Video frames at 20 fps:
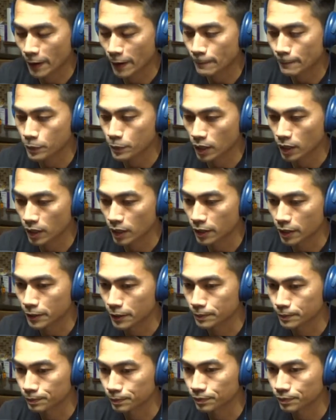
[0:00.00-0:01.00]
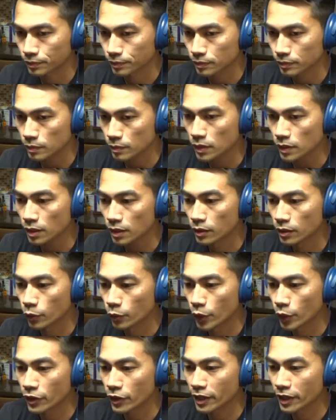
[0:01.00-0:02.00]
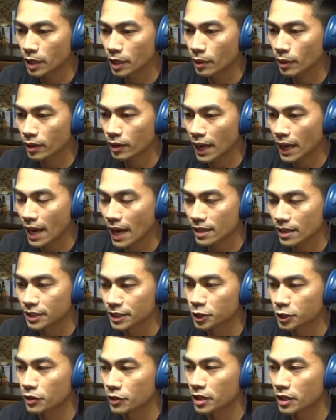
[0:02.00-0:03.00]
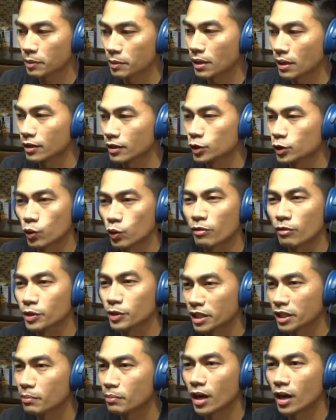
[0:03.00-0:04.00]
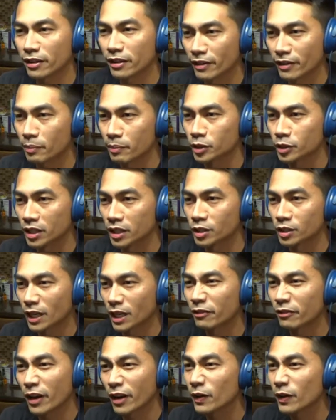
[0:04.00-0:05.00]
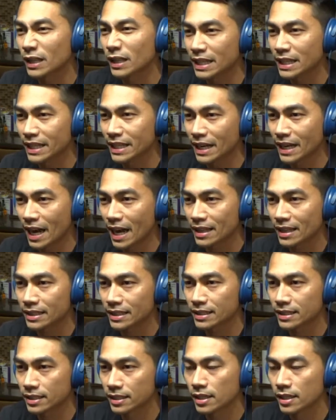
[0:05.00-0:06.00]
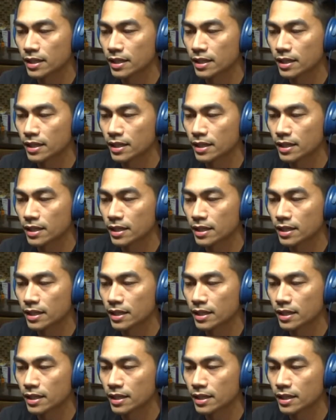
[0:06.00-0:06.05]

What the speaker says: Right. When you think about athletes, you think about 12% body fat percentage, like very lean athletes.